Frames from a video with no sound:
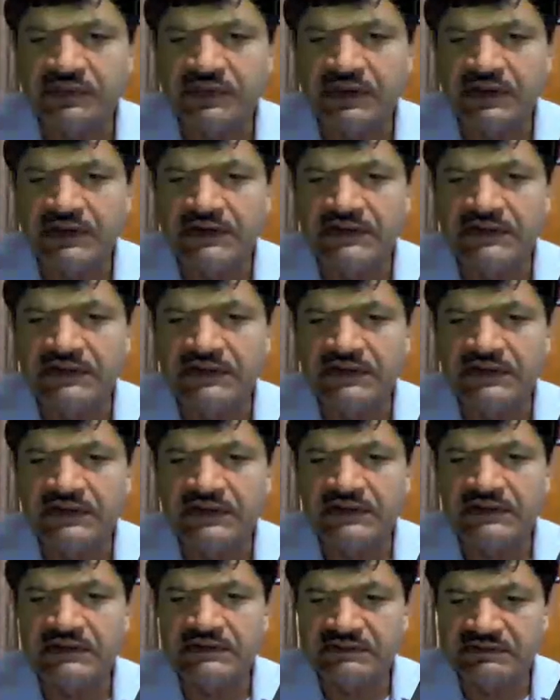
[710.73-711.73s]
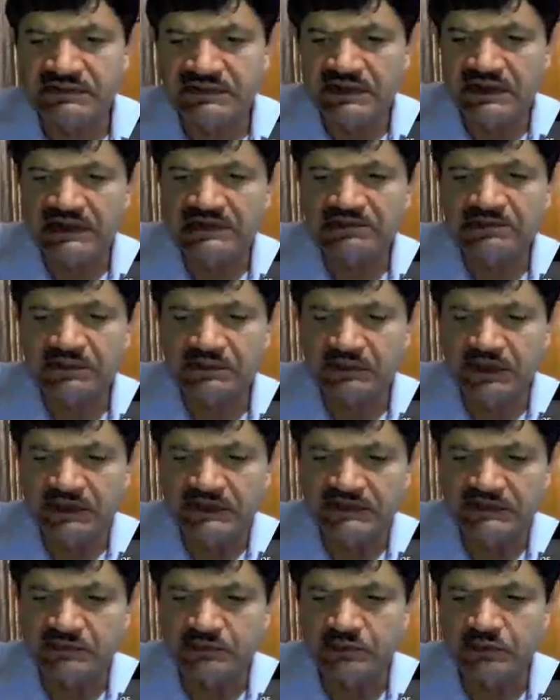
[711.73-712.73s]
and here I'll provide
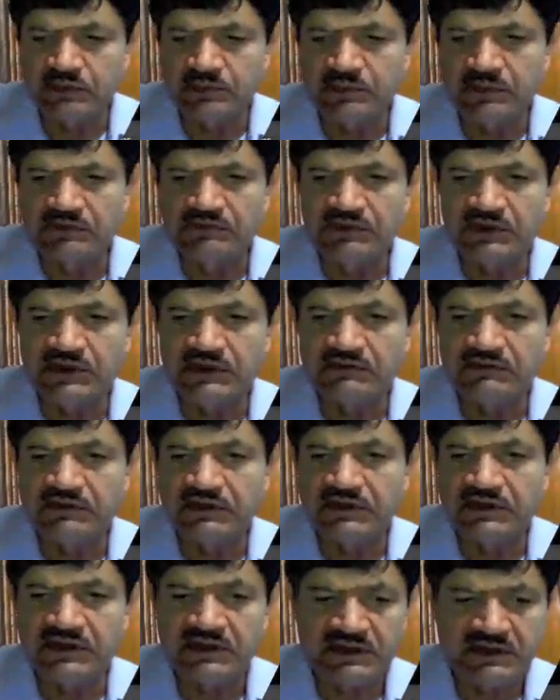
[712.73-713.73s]
the slope of the river